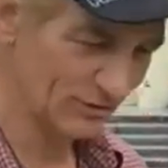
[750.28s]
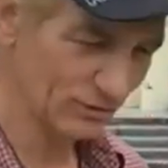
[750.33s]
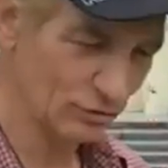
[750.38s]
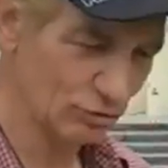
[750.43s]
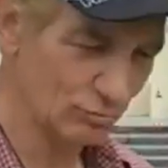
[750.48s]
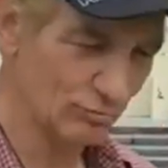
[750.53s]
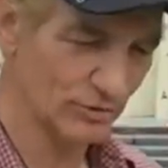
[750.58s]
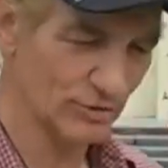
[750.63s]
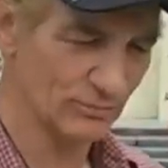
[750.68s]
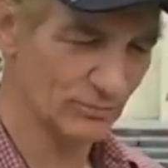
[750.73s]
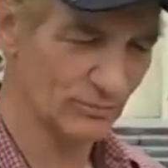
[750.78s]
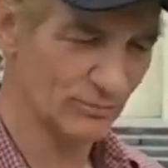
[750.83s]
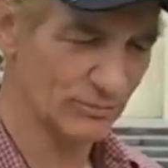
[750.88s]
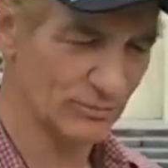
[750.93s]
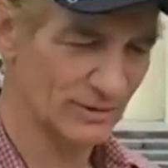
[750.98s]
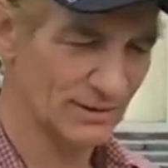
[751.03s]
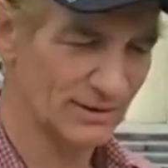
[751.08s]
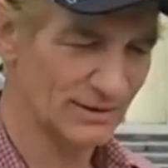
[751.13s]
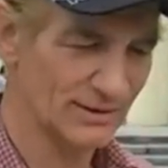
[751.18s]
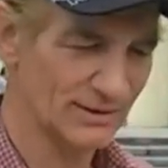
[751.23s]
aluminum,
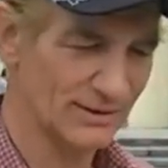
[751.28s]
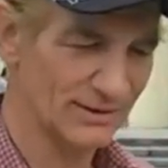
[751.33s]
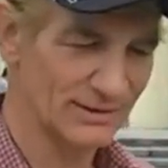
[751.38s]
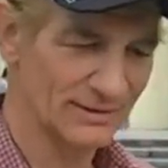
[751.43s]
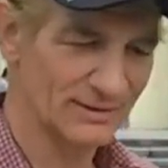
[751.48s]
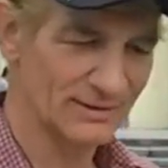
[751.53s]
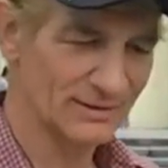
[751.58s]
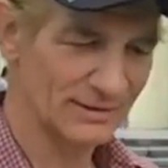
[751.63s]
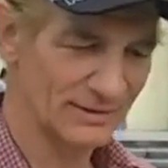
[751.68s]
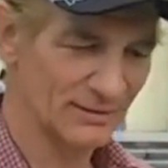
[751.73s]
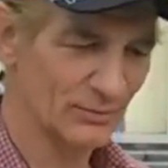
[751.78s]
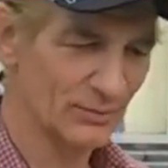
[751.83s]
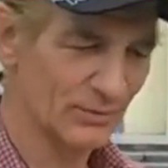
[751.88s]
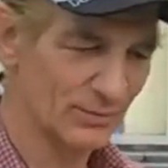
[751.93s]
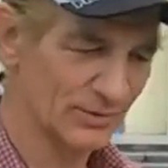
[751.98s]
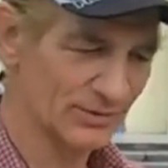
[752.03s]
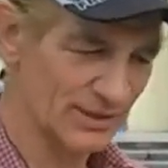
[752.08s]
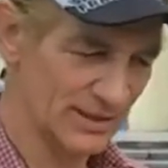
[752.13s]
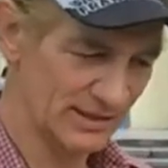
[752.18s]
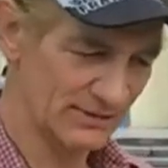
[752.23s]
and we
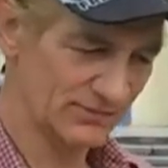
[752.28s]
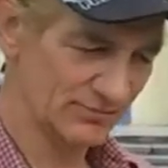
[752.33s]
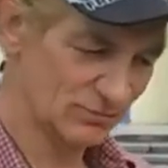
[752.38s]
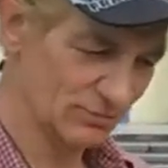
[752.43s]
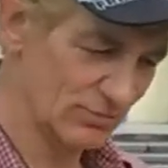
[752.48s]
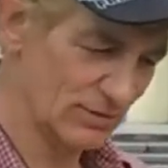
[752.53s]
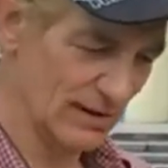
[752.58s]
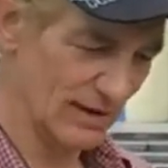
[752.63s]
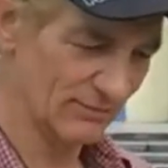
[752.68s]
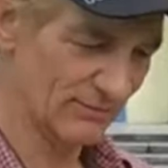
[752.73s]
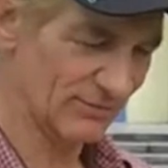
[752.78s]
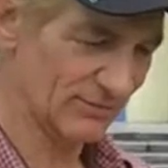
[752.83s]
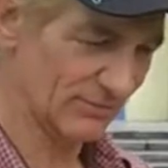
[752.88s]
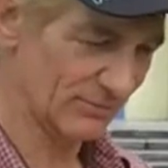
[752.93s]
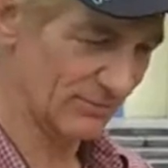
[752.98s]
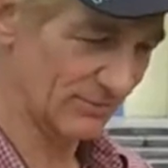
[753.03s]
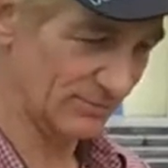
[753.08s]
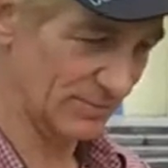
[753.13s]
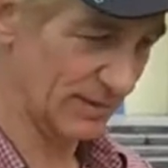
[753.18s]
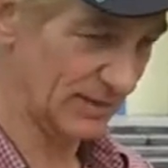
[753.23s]
would take screwdrivers
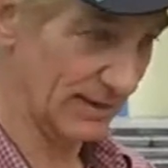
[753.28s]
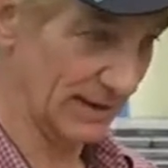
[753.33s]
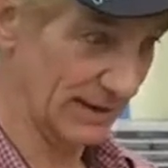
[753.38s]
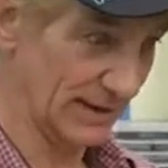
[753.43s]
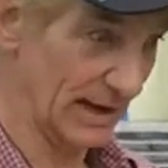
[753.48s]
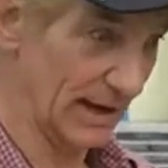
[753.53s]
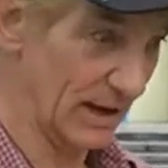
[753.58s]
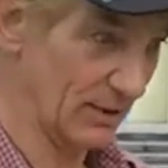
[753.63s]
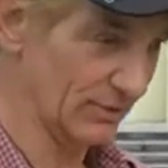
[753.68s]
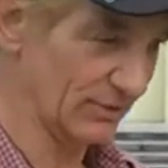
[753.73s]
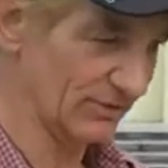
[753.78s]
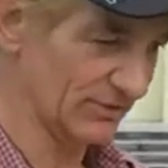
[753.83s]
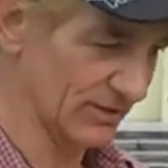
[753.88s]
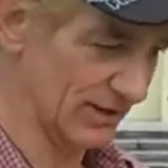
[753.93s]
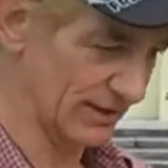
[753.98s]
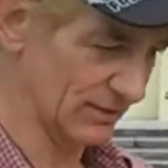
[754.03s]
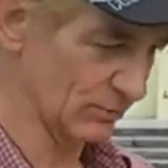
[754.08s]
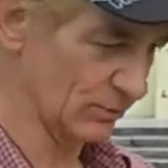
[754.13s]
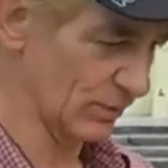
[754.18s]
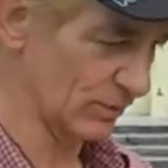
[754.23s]
and spend like hours
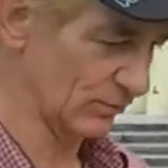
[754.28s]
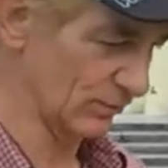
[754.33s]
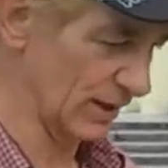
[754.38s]
taking one